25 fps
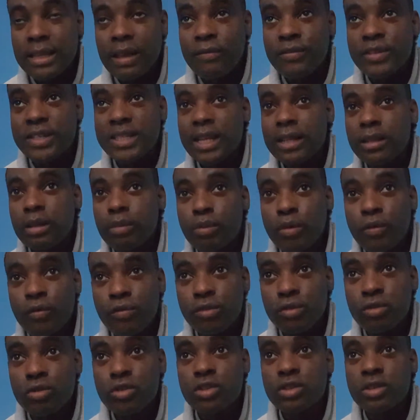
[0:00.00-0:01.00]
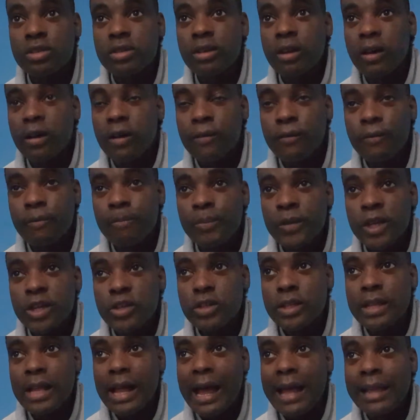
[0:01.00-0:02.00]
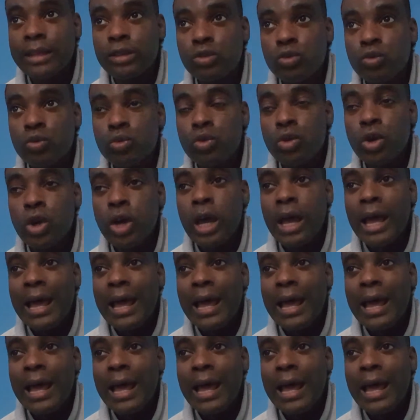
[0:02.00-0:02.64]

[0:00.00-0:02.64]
I've set up a few stuff so that I do